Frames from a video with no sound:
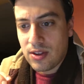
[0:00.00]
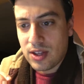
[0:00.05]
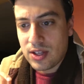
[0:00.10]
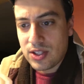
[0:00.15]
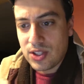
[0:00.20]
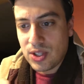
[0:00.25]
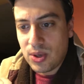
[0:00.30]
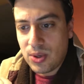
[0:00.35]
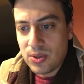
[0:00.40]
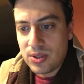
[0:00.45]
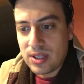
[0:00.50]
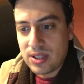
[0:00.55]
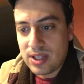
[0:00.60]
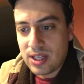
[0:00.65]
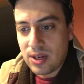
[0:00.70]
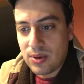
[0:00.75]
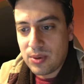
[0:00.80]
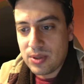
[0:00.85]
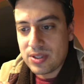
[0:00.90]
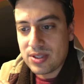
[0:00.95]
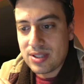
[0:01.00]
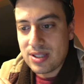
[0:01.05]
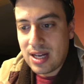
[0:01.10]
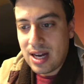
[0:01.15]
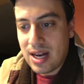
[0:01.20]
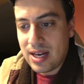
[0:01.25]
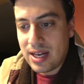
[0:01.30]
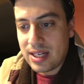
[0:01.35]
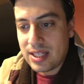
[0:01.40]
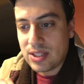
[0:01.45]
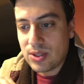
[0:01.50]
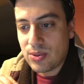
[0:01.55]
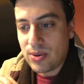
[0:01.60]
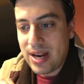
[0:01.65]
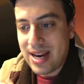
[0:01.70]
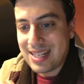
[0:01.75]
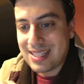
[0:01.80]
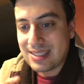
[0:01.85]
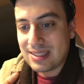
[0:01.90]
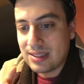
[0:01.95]
They showed that there was not a
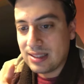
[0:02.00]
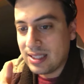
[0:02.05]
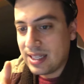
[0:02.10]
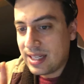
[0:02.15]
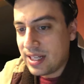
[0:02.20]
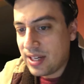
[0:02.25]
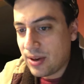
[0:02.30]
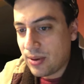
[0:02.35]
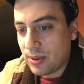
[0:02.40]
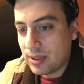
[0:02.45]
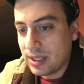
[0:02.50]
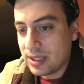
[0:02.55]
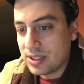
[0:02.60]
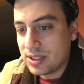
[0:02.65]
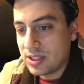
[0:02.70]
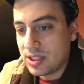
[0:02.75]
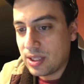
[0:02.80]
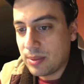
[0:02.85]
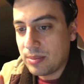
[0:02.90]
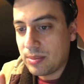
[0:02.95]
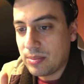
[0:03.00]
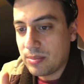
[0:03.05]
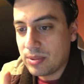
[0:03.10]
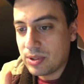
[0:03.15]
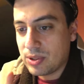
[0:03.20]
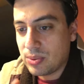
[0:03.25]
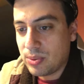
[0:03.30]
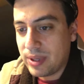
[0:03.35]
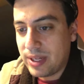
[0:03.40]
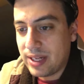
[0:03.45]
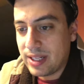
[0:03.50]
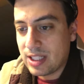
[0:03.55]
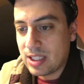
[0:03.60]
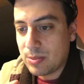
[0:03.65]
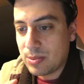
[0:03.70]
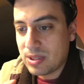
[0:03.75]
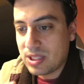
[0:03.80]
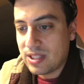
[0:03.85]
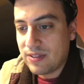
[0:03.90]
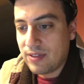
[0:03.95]
direct linear relationship between
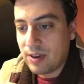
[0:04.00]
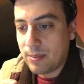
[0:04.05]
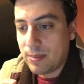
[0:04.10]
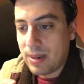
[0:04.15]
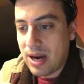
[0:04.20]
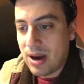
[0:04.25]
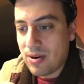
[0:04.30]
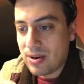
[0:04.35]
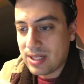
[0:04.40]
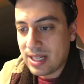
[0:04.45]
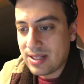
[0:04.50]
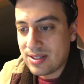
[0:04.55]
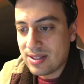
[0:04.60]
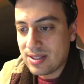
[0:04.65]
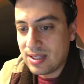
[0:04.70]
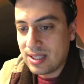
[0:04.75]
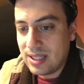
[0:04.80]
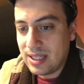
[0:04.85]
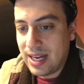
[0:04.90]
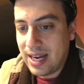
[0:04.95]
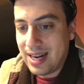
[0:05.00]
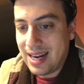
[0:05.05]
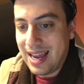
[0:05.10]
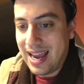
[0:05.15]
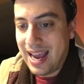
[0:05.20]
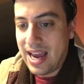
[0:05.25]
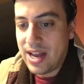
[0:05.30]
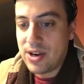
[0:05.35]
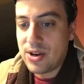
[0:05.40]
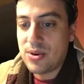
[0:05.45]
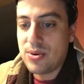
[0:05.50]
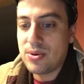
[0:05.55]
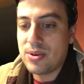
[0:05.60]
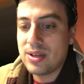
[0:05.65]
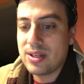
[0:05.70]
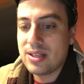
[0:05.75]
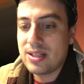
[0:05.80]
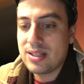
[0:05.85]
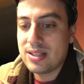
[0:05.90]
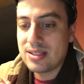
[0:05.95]
specific power density and
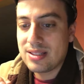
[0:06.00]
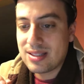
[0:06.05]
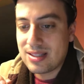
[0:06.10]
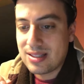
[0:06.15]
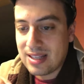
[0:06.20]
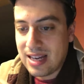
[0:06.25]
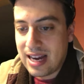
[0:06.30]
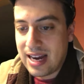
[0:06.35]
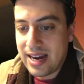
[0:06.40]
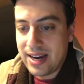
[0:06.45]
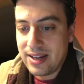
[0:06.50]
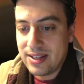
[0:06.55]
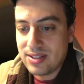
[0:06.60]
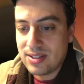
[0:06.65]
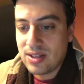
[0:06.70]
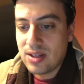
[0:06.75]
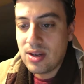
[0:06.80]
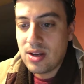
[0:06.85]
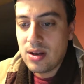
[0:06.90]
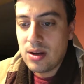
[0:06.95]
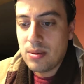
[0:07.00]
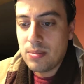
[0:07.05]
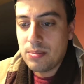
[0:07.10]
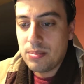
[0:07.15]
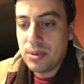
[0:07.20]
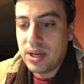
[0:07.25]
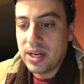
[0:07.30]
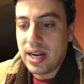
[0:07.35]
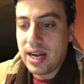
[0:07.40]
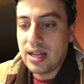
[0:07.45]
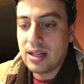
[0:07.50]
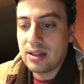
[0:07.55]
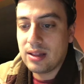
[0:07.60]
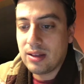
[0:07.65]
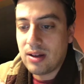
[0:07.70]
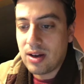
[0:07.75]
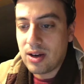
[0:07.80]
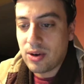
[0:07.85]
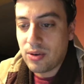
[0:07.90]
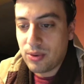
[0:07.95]
anode size, but a
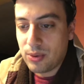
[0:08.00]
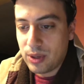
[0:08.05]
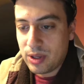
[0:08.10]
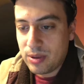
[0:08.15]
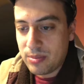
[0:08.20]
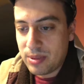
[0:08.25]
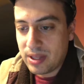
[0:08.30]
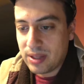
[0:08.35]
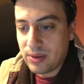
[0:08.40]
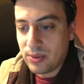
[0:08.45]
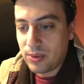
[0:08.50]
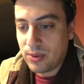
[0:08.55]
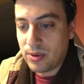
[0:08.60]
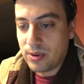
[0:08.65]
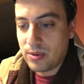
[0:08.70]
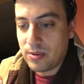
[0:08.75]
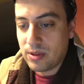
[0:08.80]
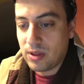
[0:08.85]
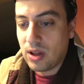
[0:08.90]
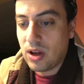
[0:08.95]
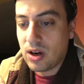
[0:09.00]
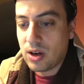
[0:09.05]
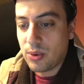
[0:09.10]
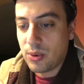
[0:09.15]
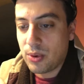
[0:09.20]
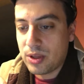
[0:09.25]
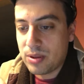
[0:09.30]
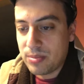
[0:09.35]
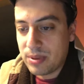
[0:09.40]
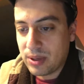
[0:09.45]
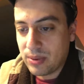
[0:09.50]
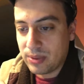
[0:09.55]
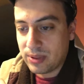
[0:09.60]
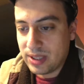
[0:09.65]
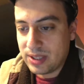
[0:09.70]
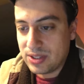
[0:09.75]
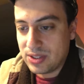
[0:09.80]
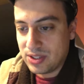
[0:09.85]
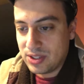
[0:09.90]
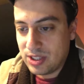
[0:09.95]
logarithmic
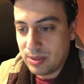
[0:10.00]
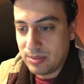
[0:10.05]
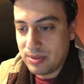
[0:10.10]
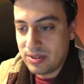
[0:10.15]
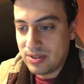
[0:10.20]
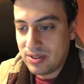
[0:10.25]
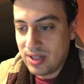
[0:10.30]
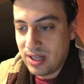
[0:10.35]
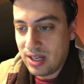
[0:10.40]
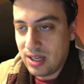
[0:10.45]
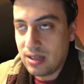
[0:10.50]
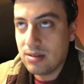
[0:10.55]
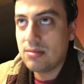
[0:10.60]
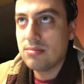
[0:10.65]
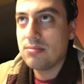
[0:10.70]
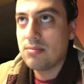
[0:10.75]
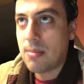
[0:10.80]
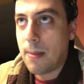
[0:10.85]
relationship instead.